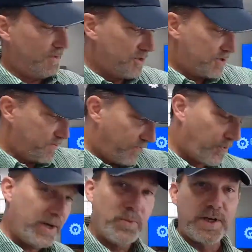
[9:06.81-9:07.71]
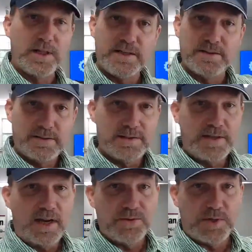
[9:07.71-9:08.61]
just freewheeling
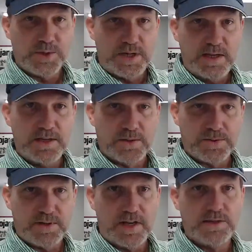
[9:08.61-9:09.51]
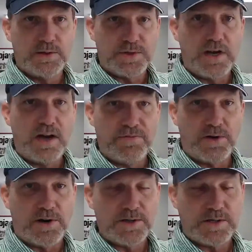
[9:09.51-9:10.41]
down those hills in those golf
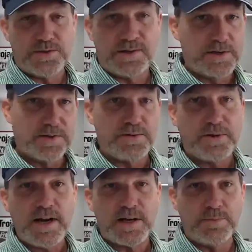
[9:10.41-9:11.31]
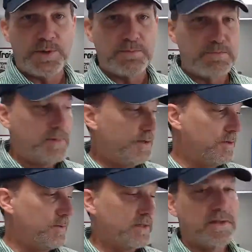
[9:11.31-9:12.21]
carts because they're going to wreck them and you
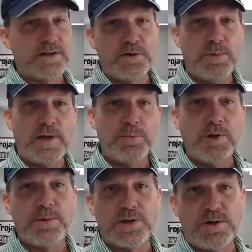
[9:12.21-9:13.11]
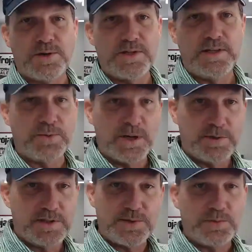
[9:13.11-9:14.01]
know they, are going to play bumper cars anyway
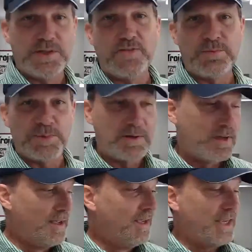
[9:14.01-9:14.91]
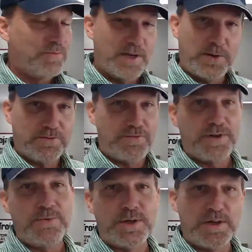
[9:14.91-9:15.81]
but this would give them a, if they could
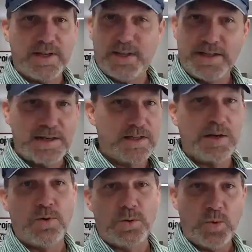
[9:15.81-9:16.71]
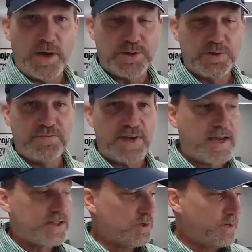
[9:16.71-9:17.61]
freewheel they could get going way too
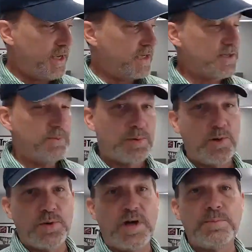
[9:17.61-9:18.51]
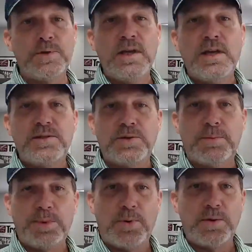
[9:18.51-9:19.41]
fast so he has them programmed to the
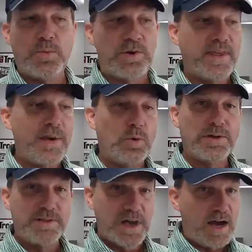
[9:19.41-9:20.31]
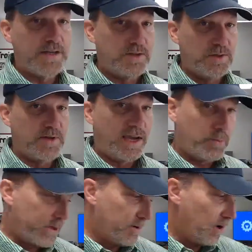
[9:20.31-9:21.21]
point where they will not do that
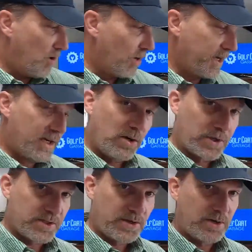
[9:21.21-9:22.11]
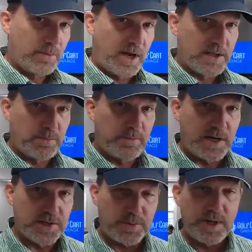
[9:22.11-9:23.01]
well they'll only go a certain amount of
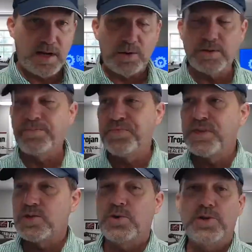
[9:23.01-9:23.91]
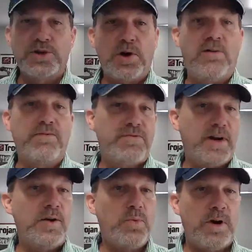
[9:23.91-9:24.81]
miles per hour so your cart
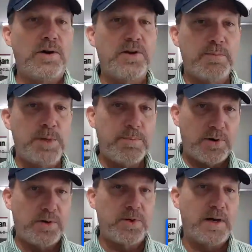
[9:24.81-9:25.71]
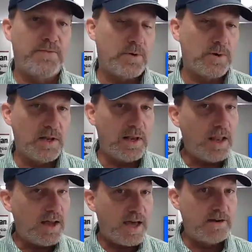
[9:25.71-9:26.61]
very well could be programmed for a
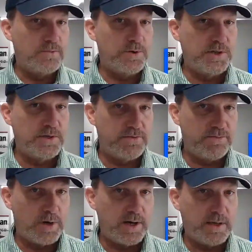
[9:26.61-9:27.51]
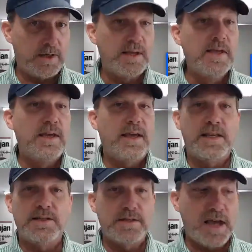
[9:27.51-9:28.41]
lot of regenerative braking
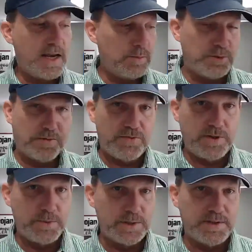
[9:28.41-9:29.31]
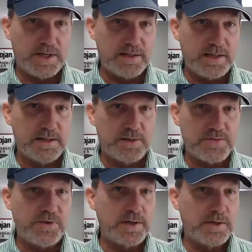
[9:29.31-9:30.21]
and not able to freewheel down hills
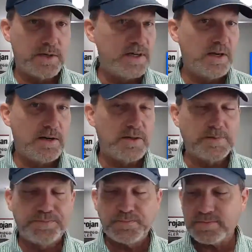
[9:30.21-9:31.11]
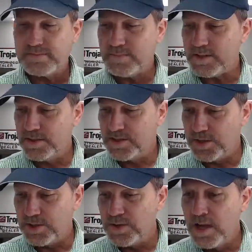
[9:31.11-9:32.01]
very good at all
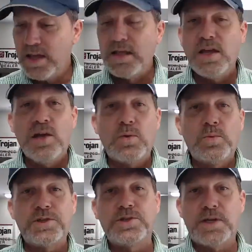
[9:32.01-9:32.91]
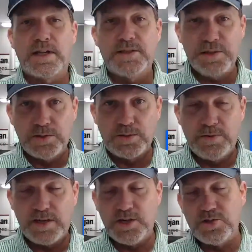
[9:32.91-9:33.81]
so what you can do
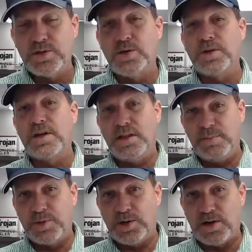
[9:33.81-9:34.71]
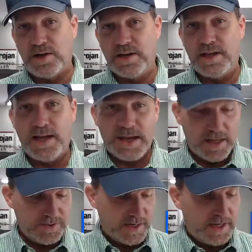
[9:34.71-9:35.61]
is you go to club car
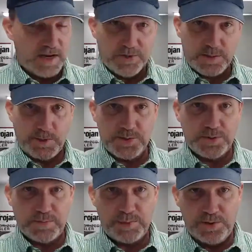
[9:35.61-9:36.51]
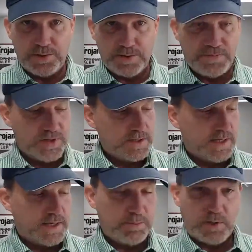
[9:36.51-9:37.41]
and they have a special computer that they
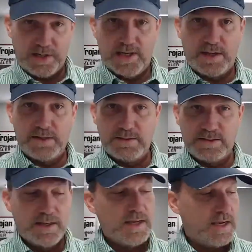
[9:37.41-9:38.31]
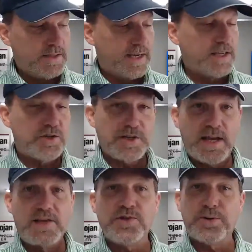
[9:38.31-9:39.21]
can plug in and they can
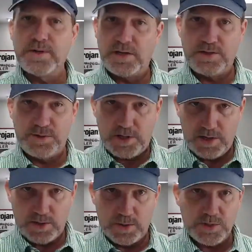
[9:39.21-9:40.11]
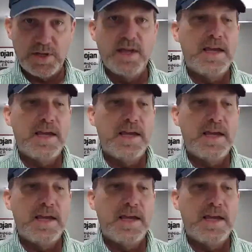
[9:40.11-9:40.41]
change your, your codes.